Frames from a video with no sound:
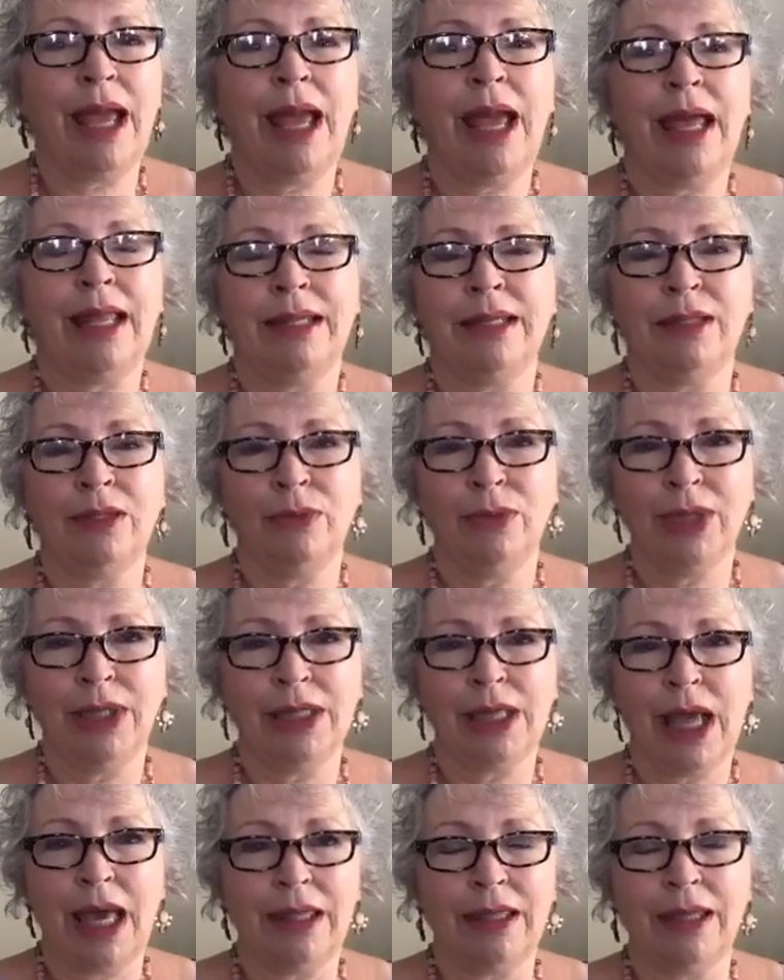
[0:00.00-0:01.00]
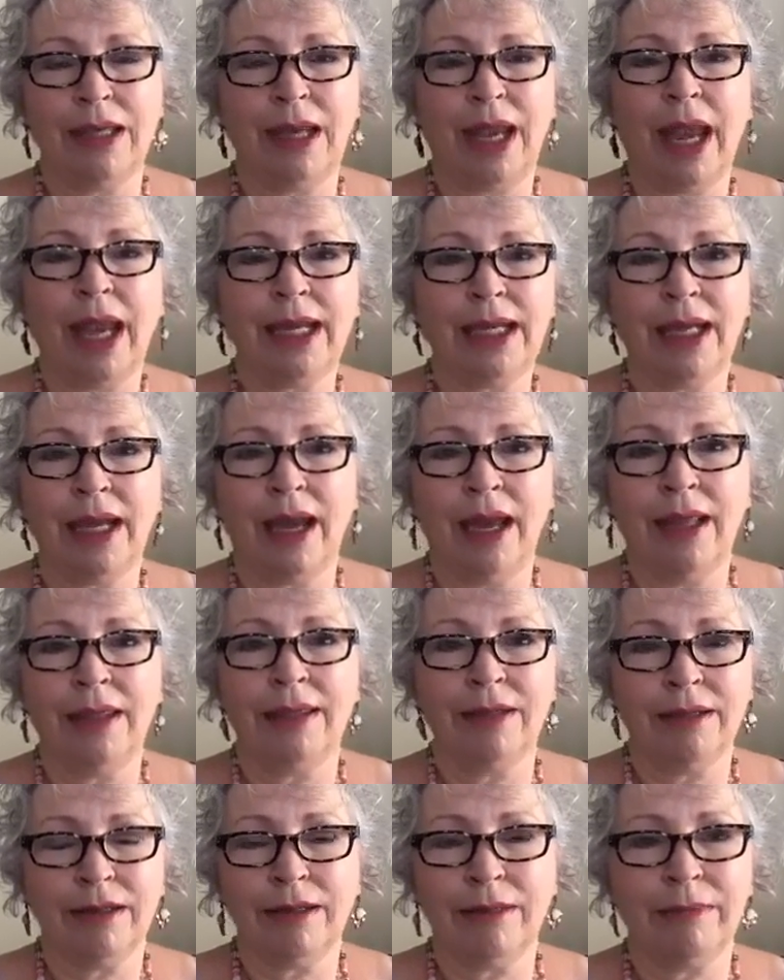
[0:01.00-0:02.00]
at doing that than any
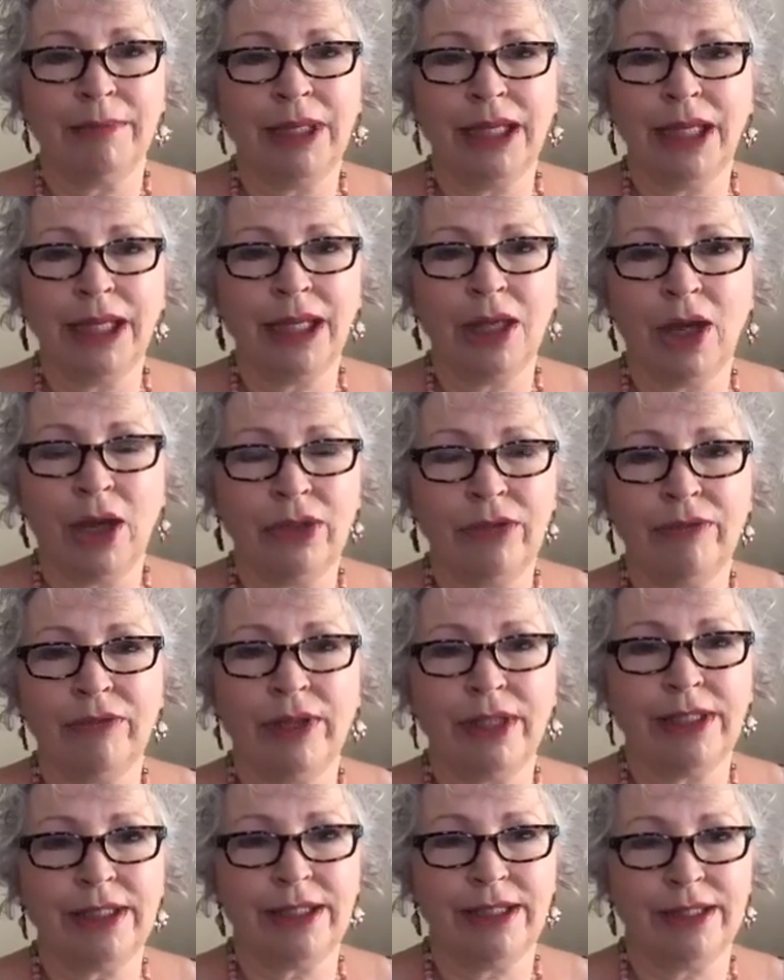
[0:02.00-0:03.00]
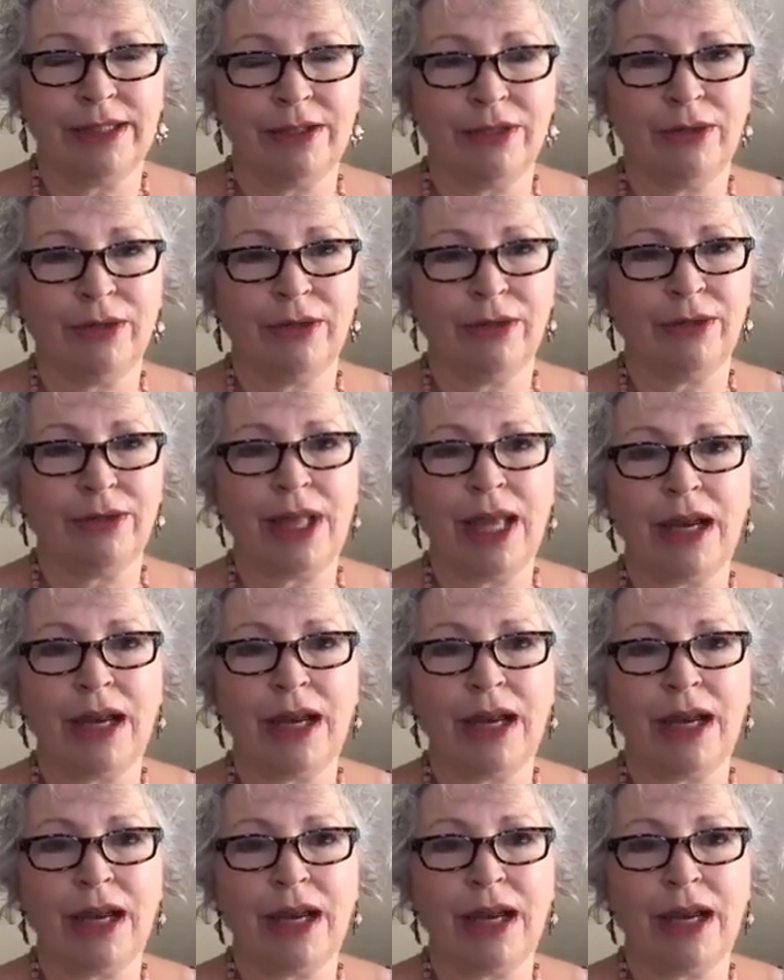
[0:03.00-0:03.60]
other being on the face of this earth.